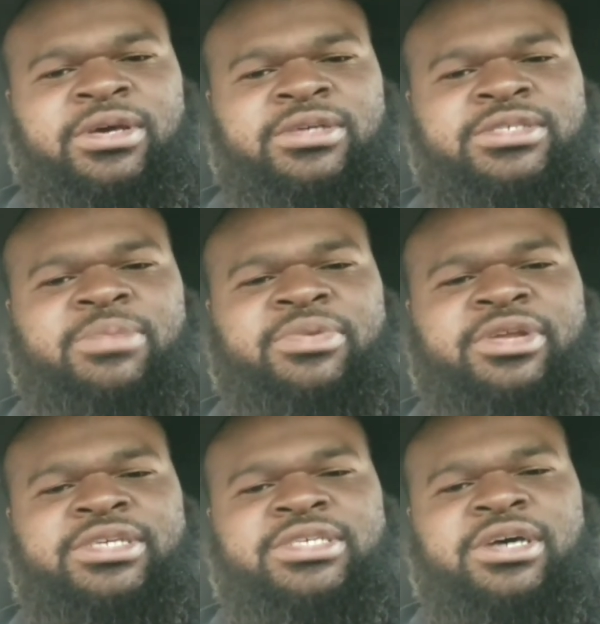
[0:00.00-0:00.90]
some of
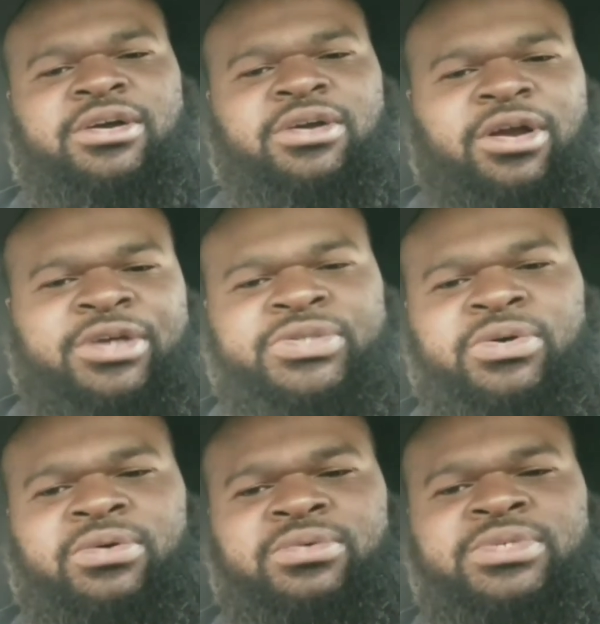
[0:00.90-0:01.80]
these uh car
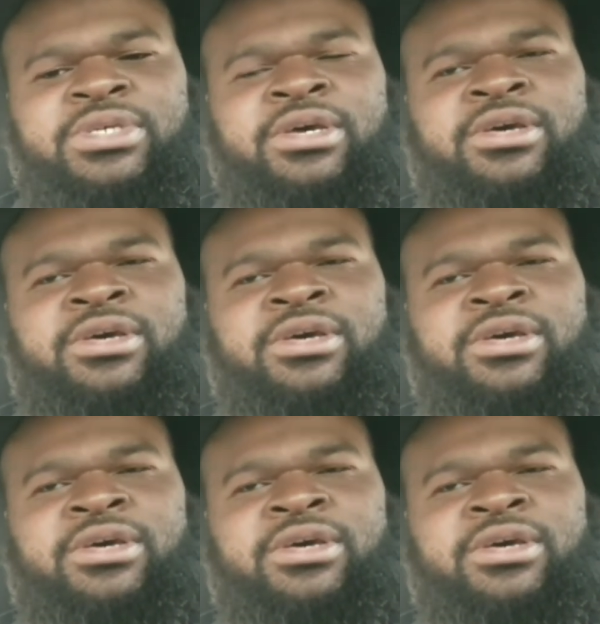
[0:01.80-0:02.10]
shows